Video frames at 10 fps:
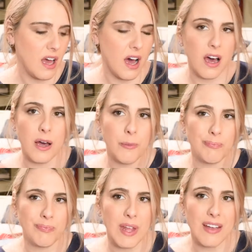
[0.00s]

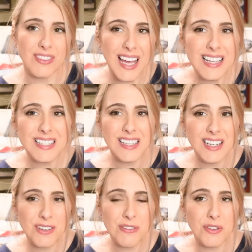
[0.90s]
I've tested
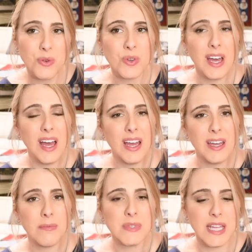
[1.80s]
it a few
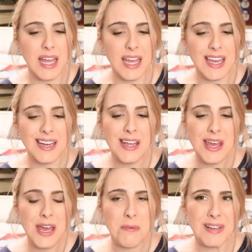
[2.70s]
times and
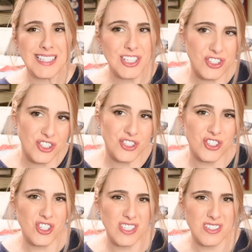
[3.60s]
my stitches
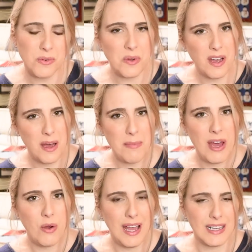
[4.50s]
just don't come
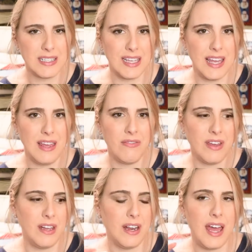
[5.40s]
out as
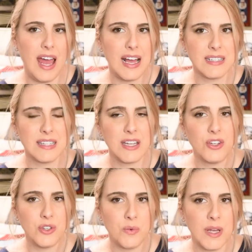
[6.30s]
even as they
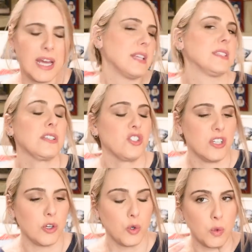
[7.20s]
do when I stitch in
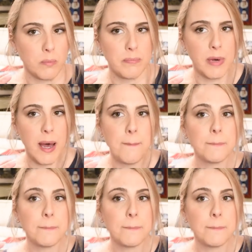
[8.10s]
a hoop, but